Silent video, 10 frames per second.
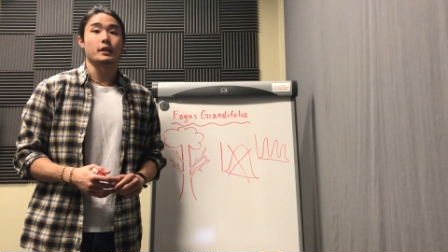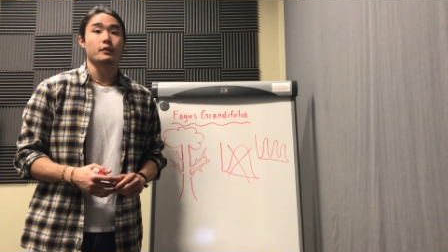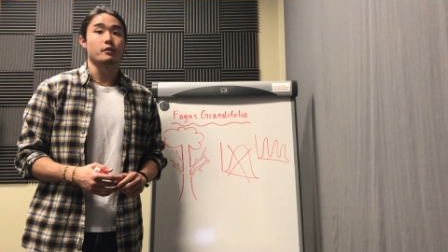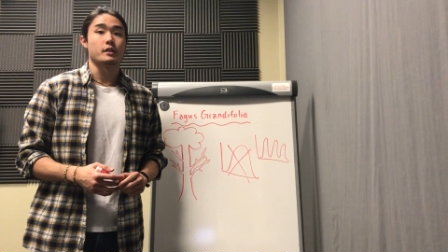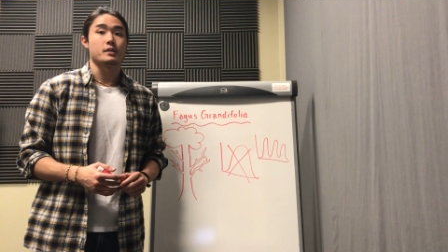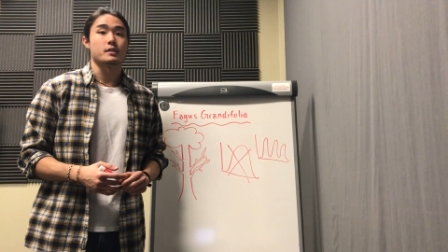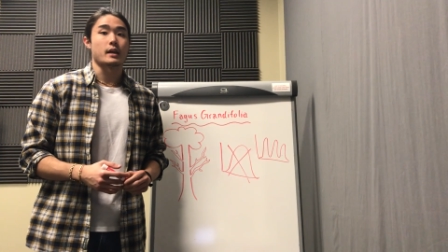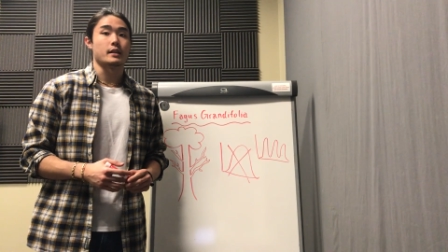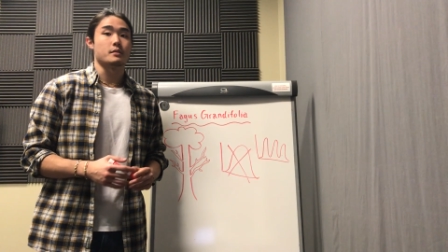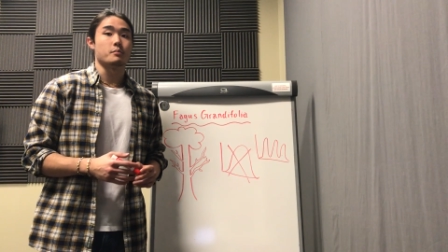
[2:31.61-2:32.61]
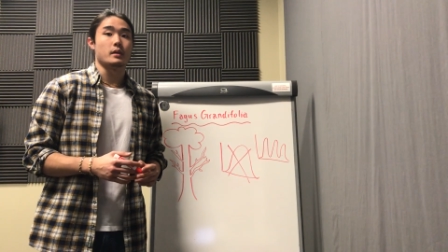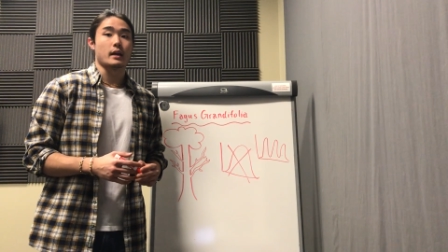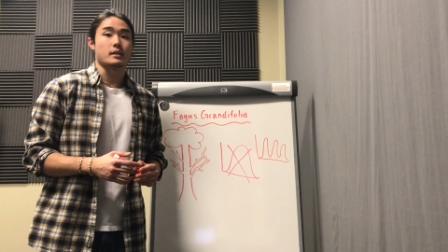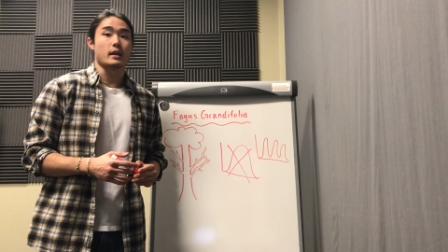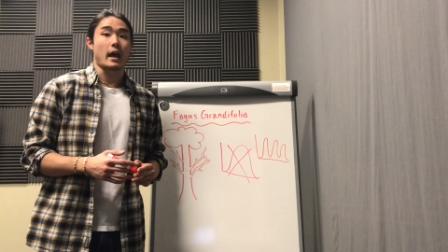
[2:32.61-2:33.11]
increases
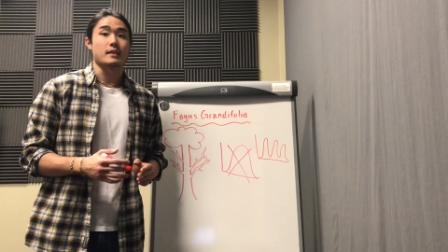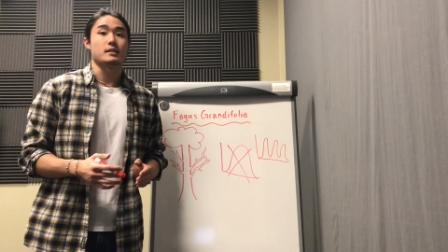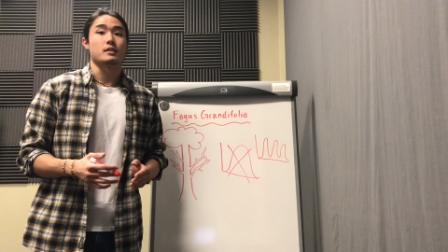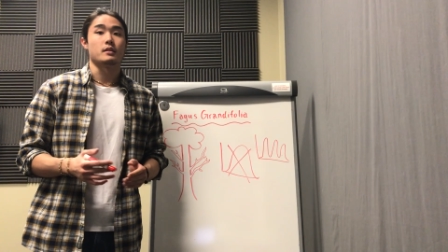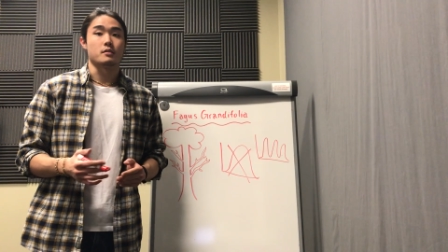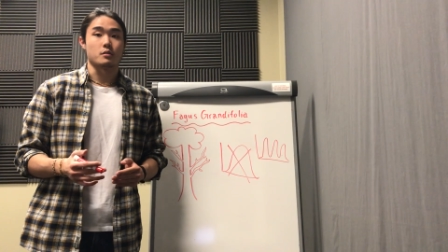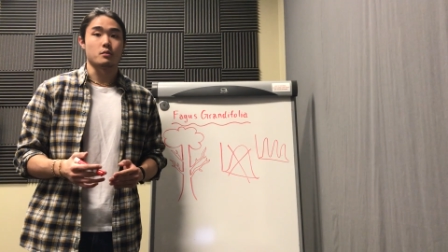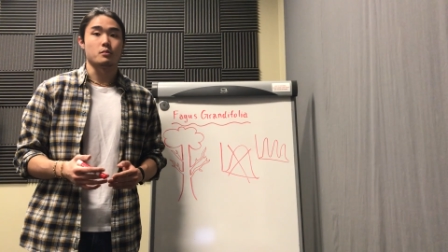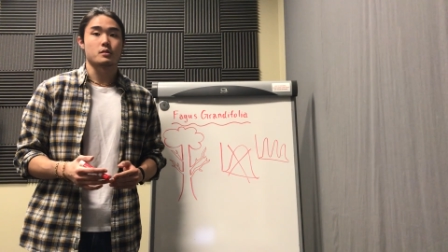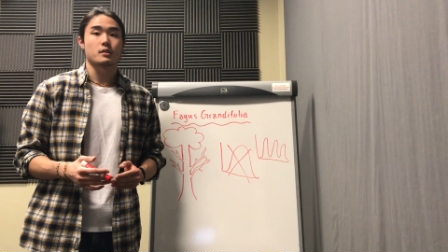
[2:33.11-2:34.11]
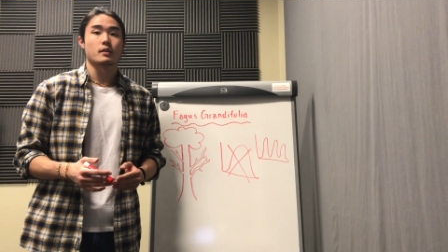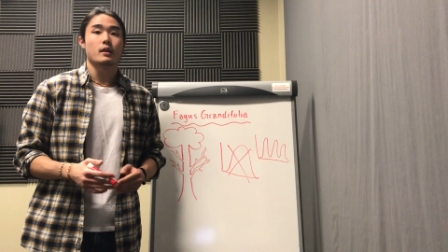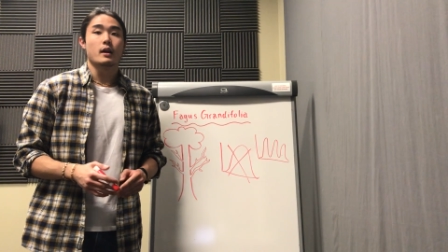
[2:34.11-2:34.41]
as it is used.